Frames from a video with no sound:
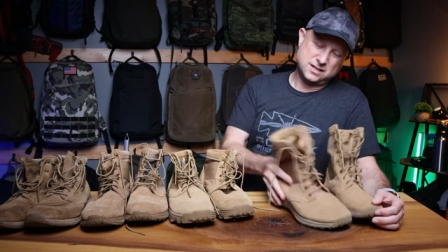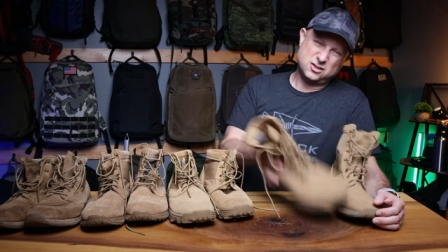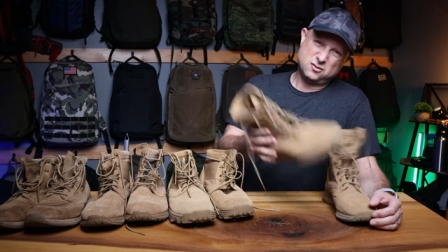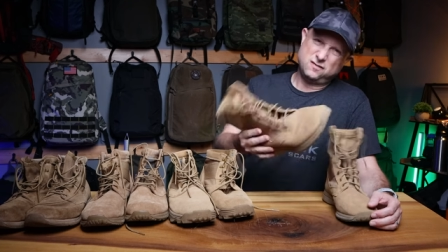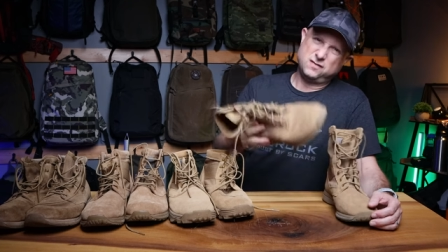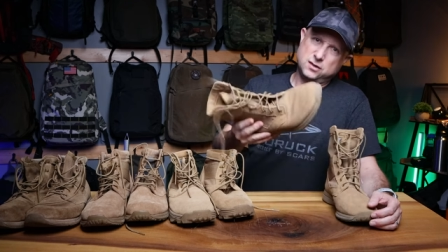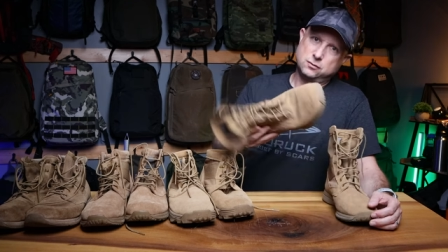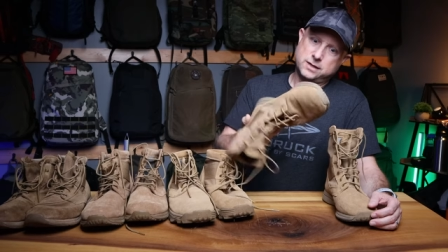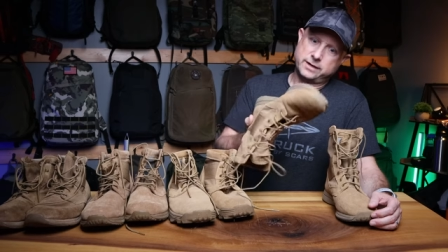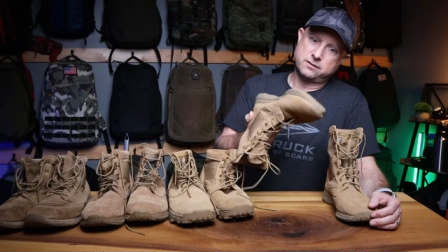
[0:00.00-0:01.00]
They do
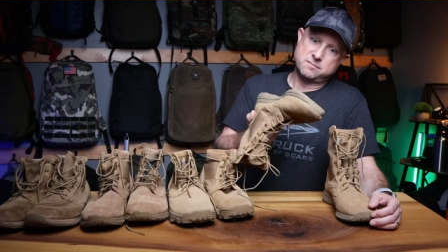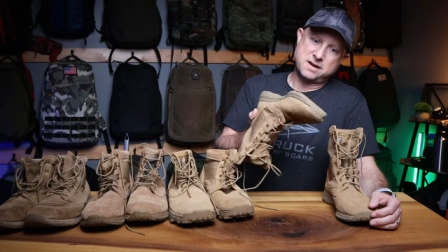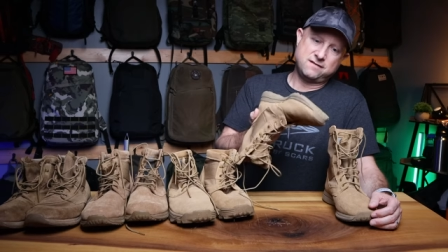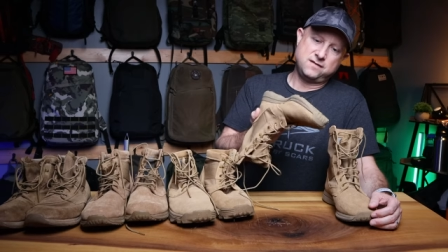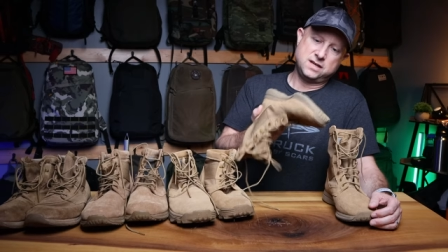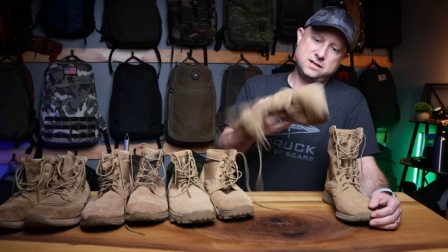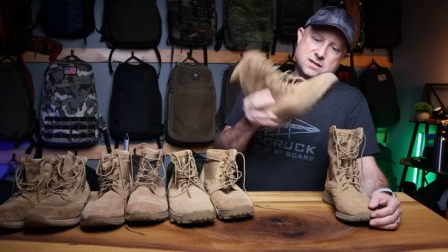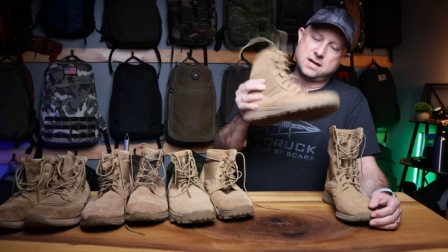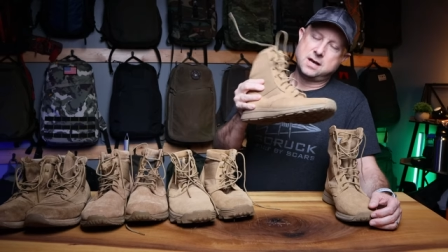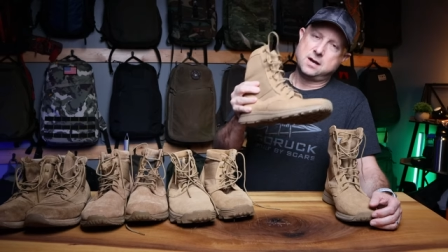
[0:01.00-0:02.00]
feel lighter on my
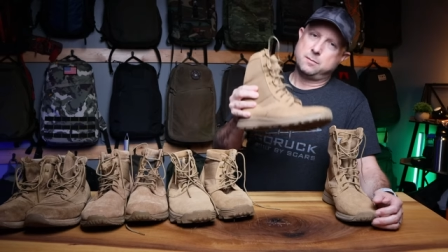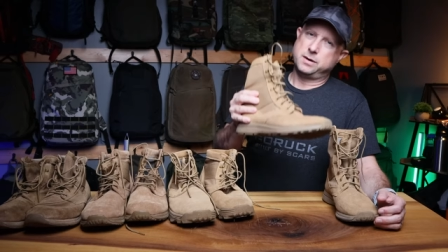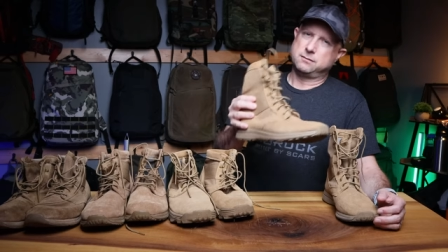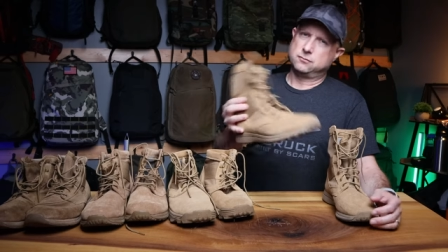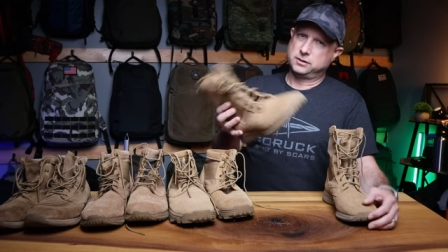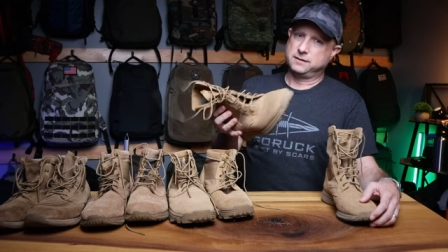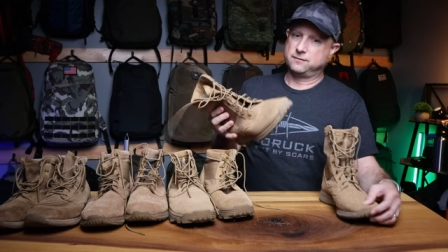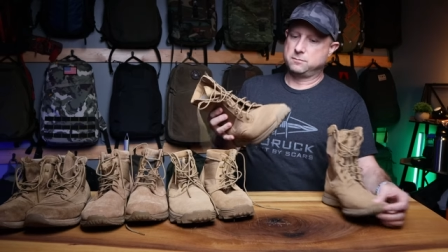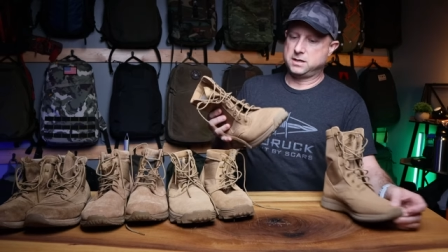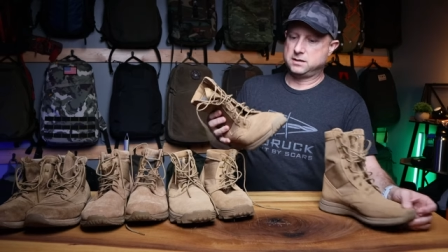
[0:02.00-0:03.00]
feet, but really
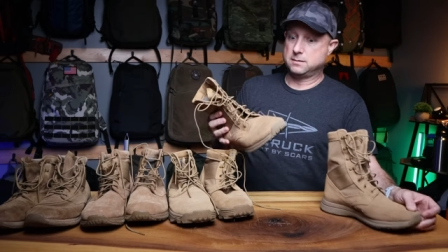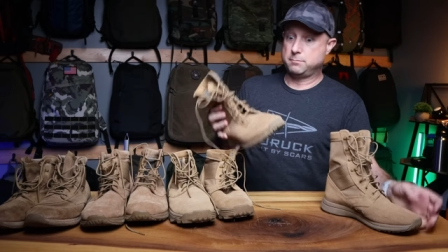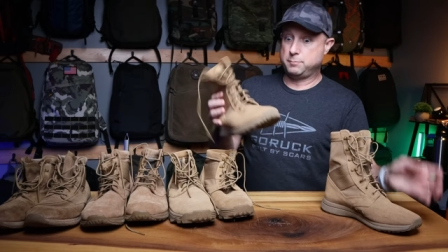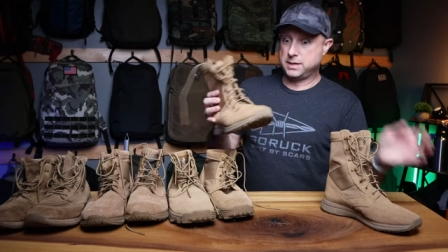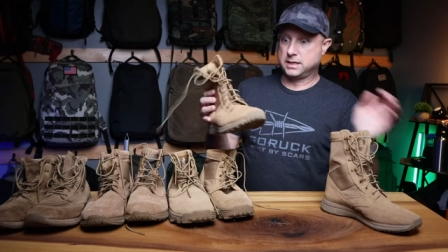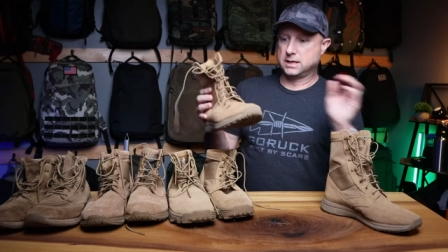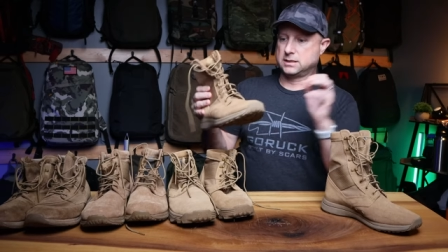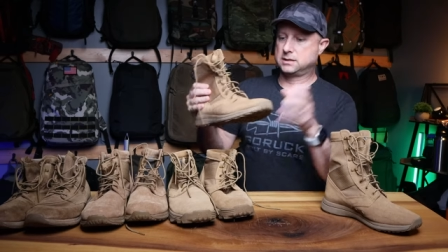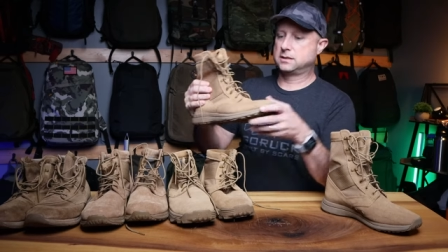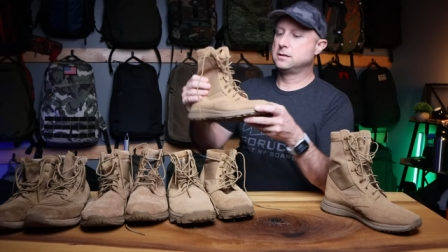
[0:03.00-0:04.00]
for me, the
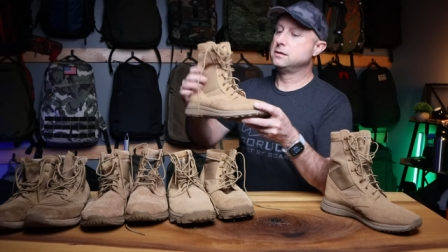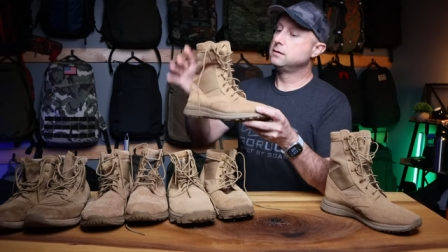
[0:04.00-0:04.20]
biggest,